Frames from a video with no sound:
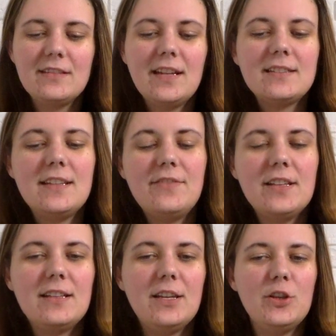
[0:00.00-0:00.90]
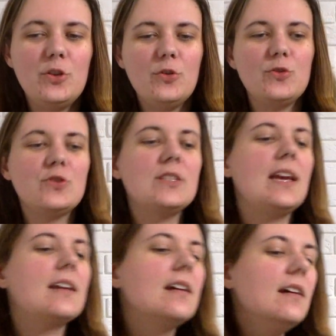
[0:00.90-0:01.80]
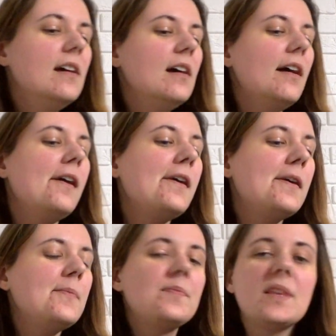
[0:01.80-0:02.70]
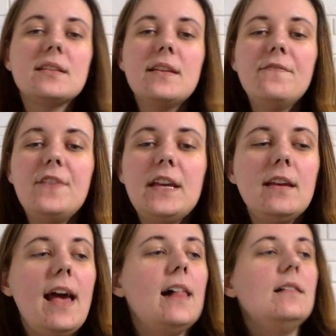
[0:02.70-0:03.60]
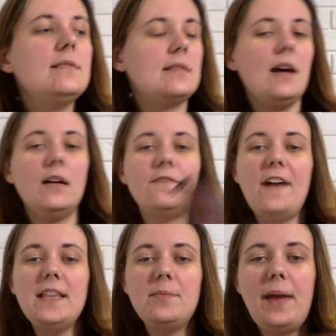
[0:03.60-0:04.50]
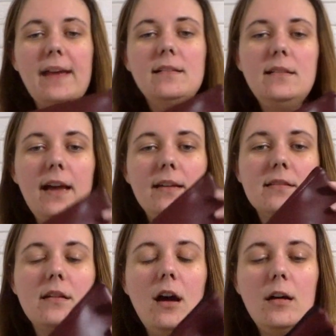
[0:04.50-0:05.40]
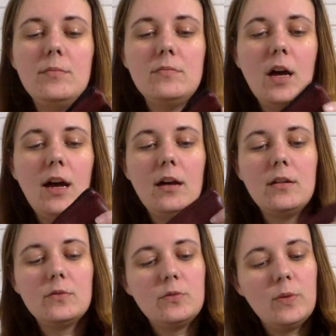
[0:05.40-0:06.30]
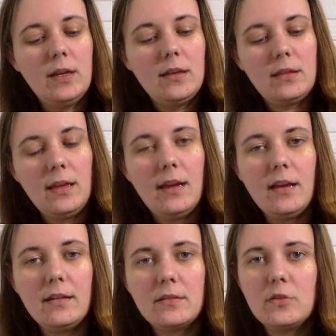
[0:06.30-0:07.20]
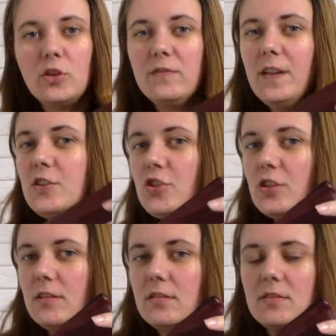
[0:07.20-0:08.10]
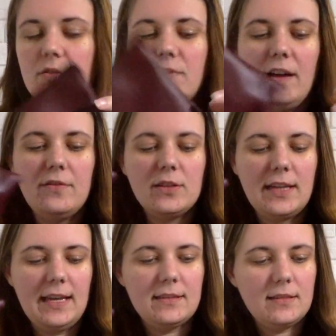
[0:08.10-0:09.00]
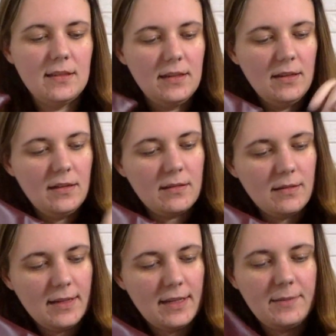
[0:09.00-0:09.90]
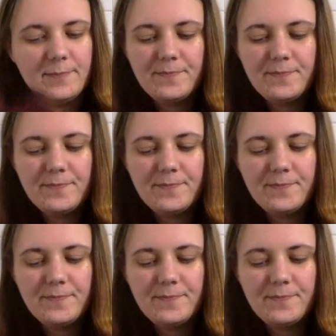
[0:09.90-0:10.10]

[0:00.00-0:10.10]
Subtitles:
that definitely you should take. Something else, Fan Mail has come out with a convention survival kit, and